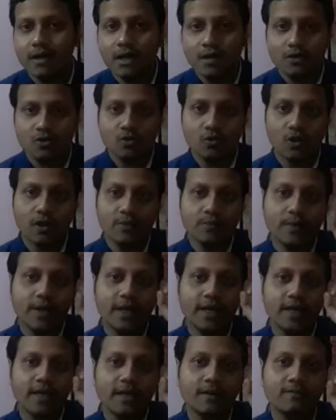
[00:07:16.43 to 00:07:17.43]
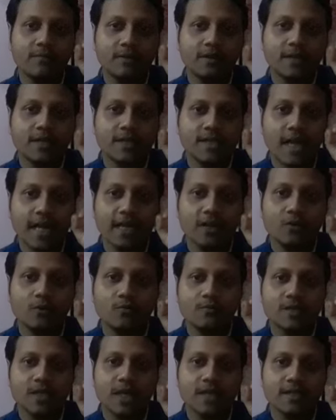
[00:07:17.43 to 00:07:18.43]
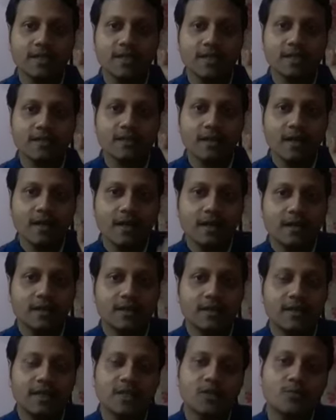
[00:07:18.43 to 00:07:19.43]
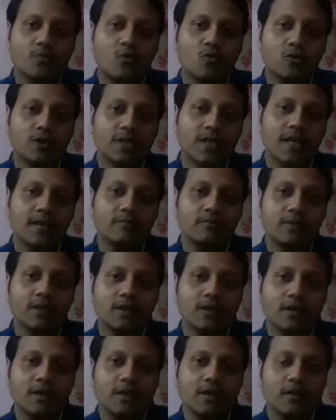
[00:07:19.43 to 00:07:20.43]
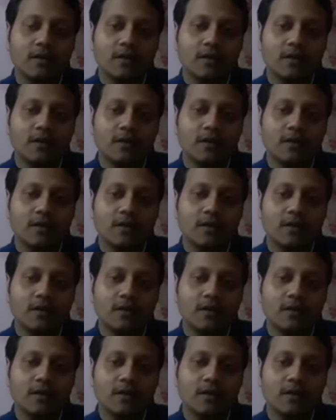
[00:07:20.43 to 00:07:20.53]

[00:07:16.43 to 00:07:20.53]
So depending upon the sign of charges, this force can be